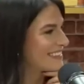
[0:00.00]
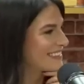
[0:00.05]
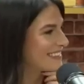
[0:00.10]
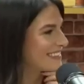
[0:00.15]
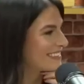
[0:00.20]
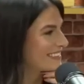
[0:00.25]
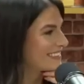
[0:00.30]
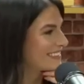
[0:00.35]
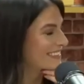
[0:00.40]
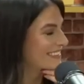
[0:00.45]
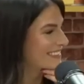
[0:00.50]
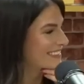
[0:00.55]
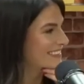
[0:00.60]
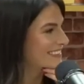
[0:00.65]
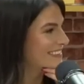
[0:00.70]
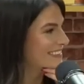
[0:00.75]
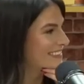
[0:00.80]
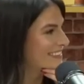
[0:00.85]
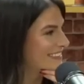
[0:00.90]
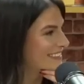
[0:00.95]

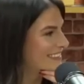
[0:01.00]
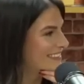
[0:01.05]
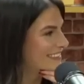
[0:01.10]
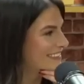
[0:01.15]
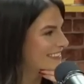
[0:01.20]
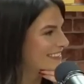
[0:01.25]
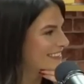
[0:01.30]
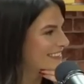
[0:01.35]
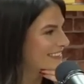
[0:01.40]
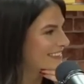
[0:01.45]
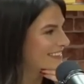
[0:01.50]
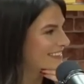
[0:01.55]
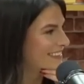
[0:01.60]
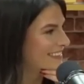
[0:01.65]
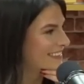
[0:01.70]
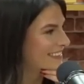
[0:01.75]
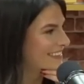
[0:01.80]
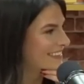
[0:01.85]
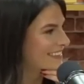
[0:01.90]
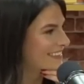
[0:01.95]

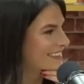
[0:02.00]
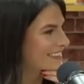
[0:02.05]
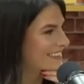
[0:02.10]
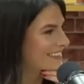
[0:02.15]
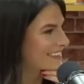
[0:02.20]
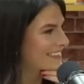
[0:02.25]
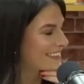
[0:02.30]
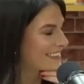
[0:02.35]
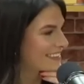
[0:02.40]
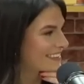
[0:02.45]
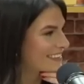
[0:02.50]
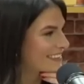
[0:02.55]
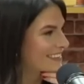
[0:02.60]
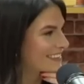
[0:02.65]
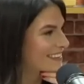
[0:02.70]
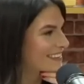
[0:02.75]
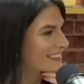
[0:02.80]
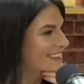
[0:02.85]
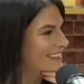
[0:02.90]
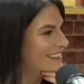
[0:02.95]

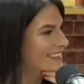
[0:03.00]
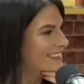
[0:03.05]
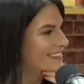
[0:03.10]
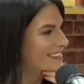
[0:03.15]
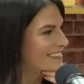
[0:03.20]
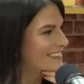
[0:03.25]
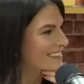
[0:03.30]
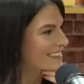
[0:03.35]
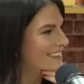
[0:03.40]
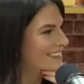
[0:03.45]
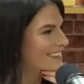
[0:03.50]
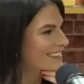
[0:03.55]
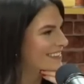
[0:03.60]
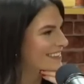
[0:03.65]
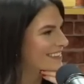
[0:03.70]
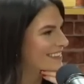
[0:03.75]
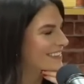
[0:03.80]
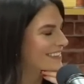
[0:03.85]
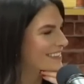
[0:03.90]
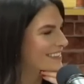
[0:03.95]

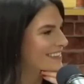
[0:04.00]
(silent)